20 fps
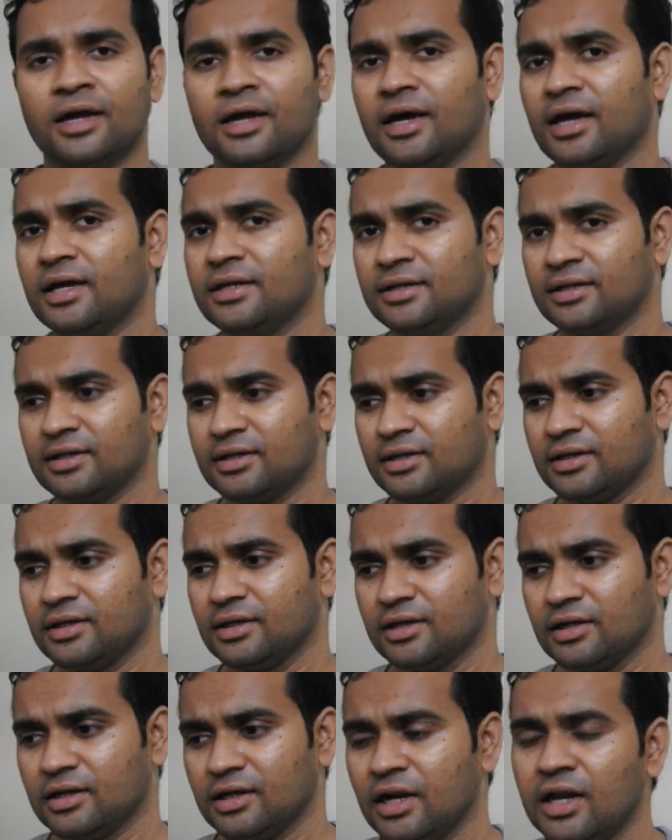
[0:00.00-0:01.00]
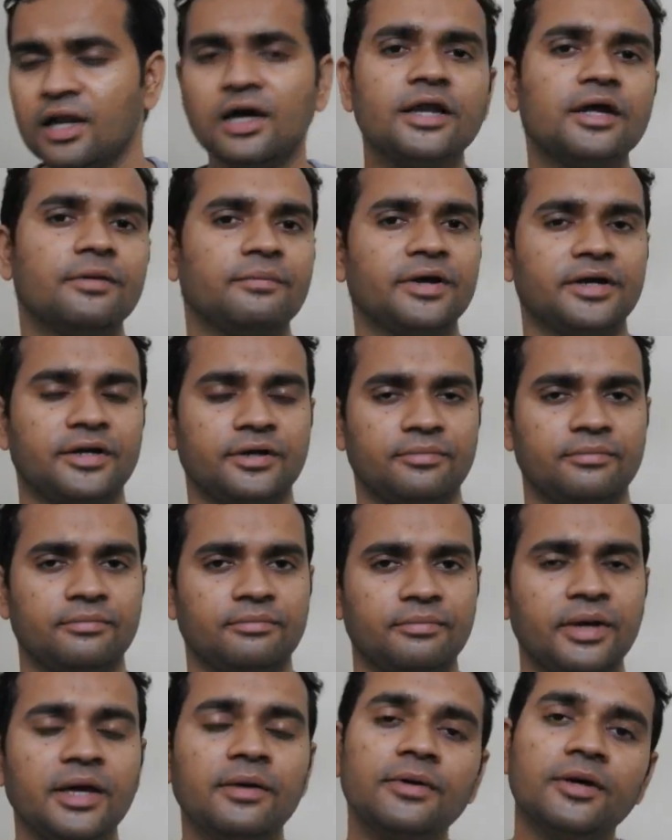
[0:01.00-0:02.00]
and learn a bit,
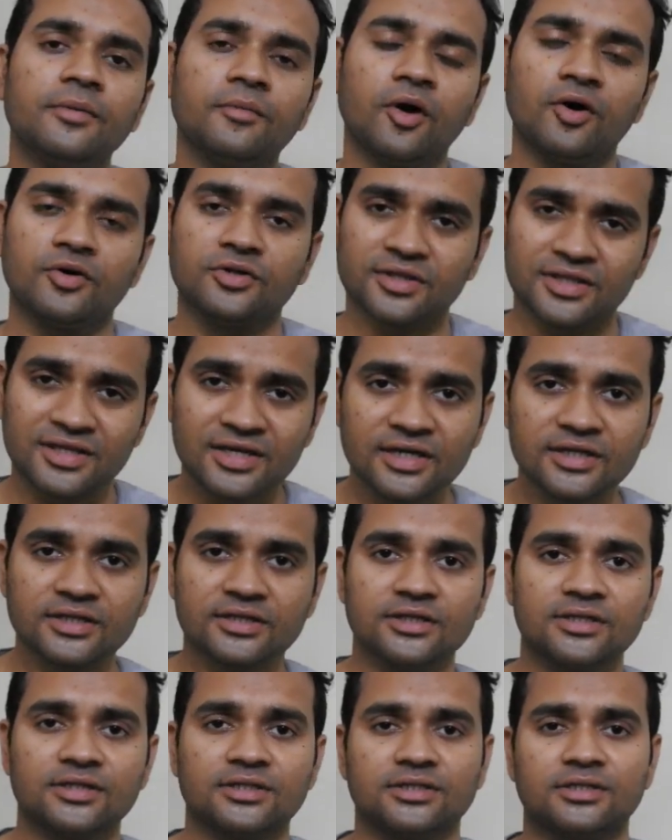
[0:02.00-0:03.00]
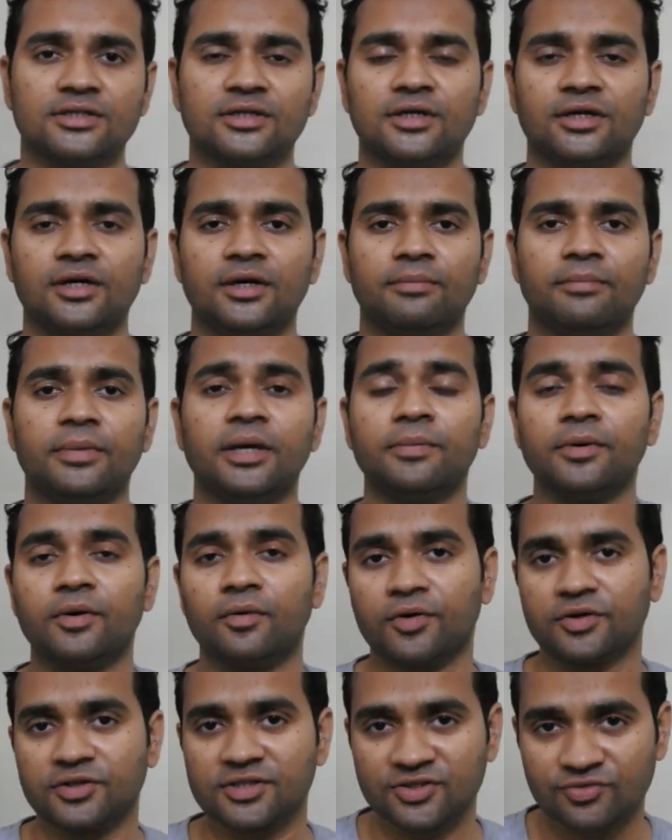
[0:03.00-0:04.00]
maybe about theatres, maybe
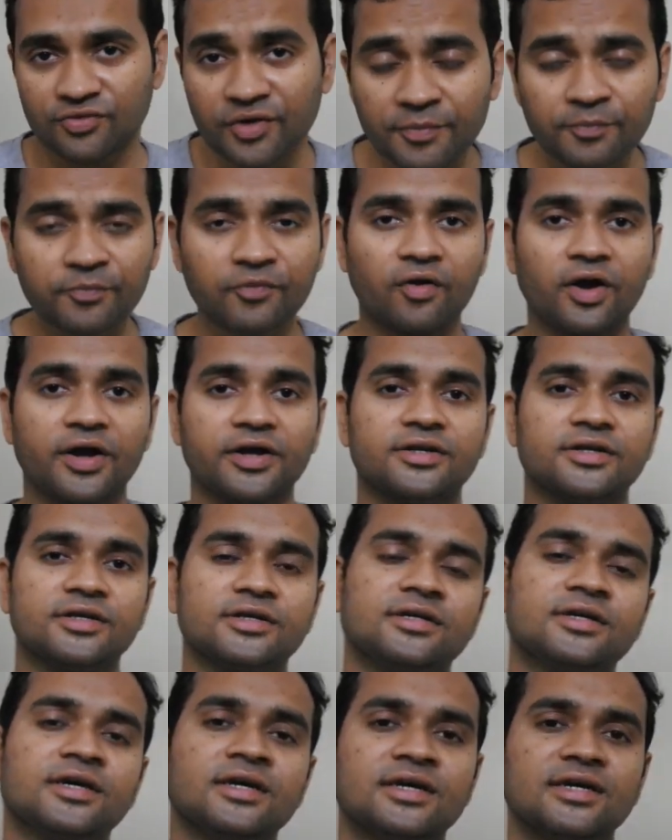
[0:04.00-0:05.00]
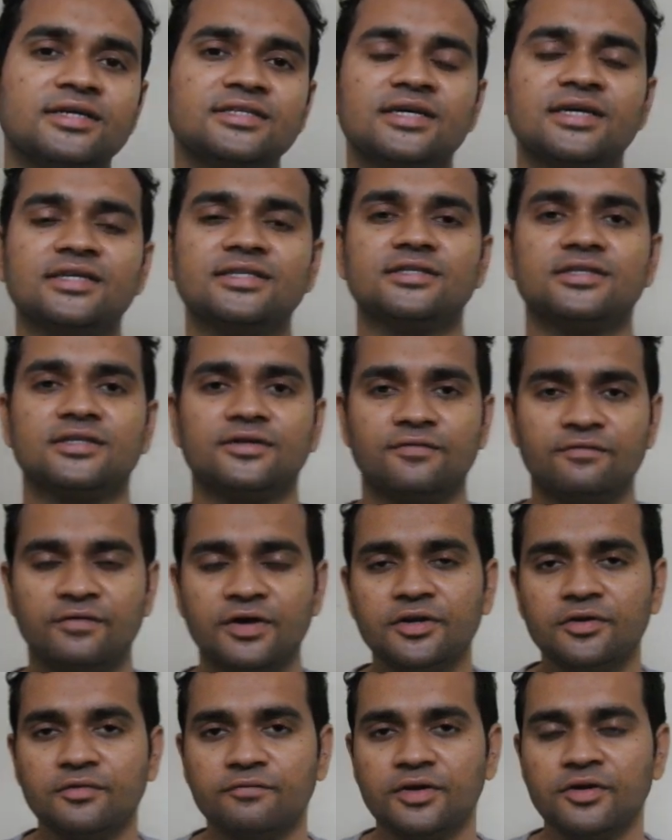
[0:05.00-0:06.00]
about script writing. He says,
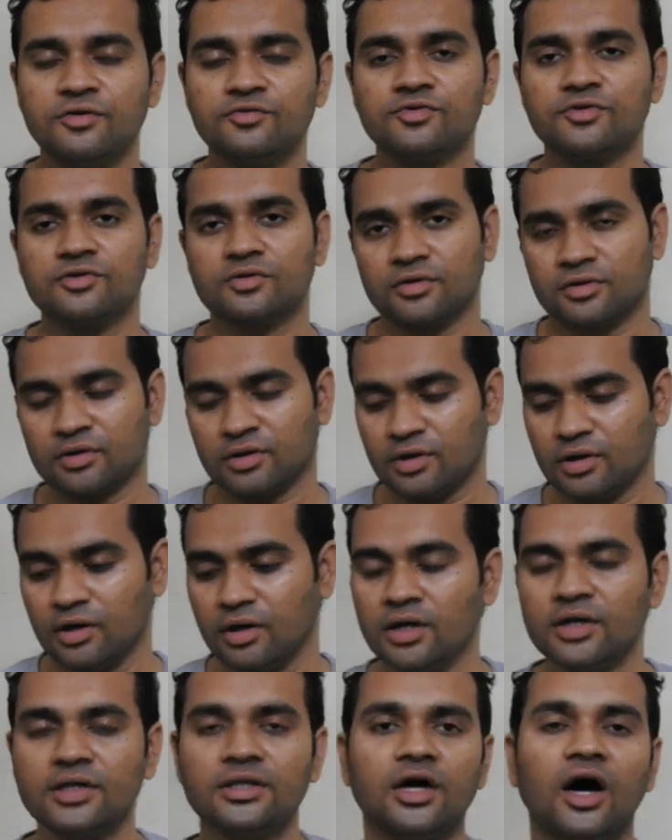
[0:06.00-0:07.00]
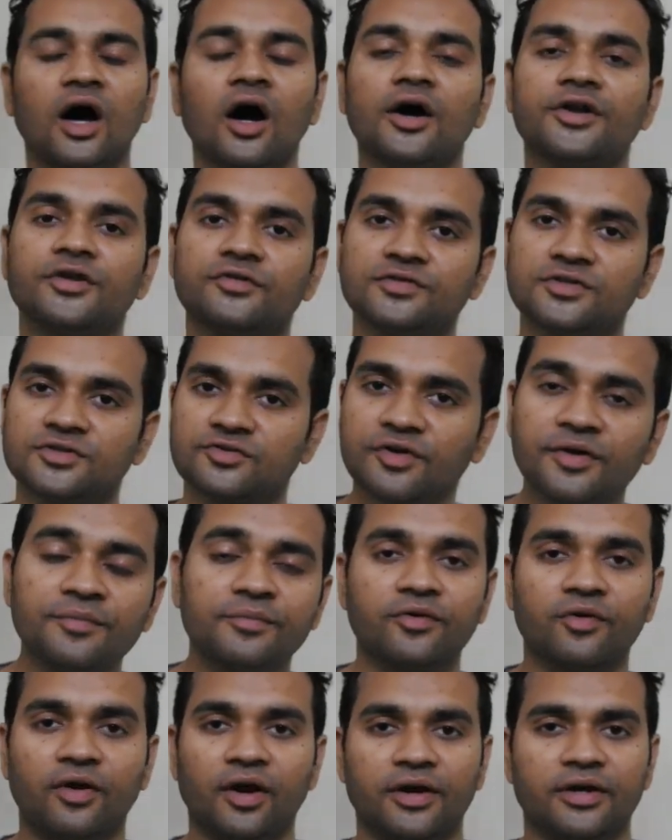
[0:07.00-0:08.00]
when you learn the art of
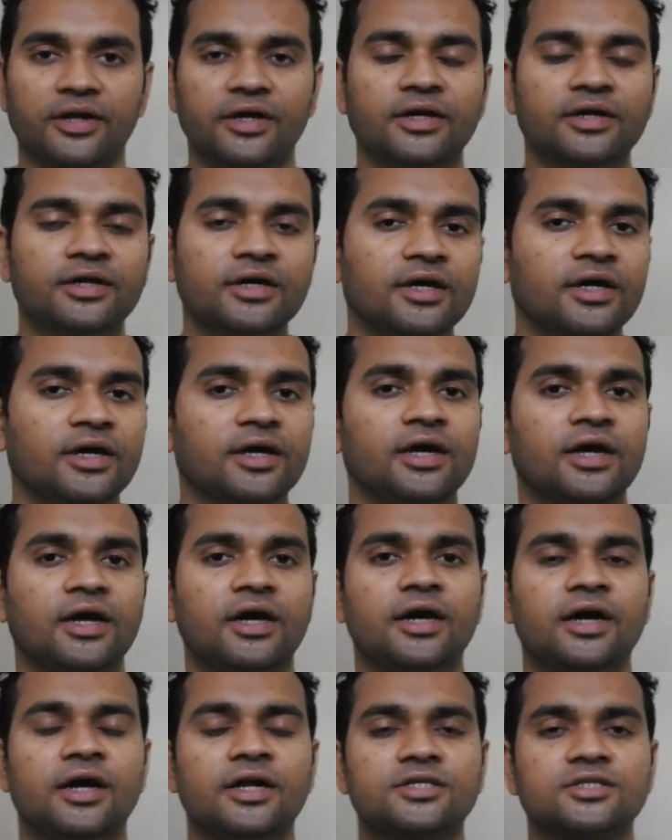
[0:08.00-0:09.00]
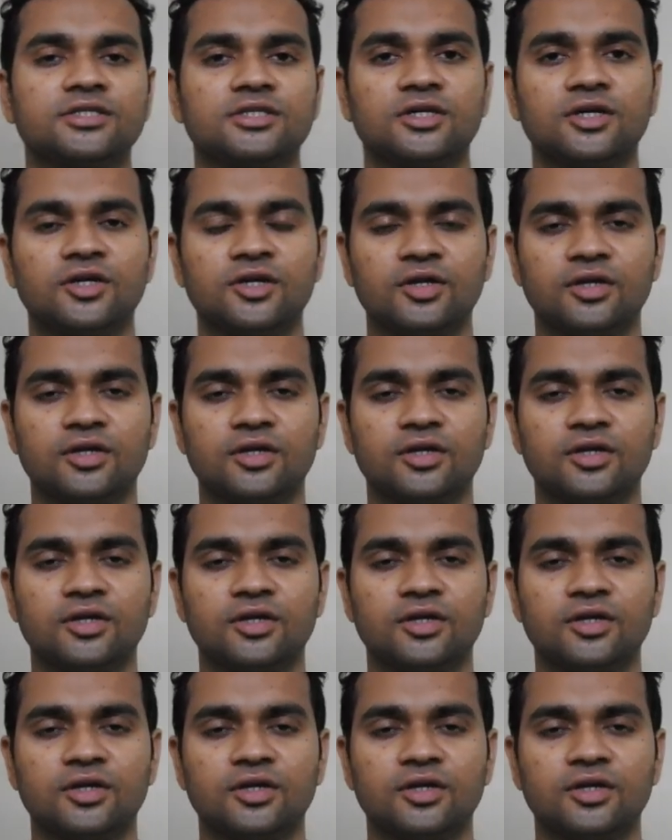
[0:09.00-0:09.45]
script writing, it's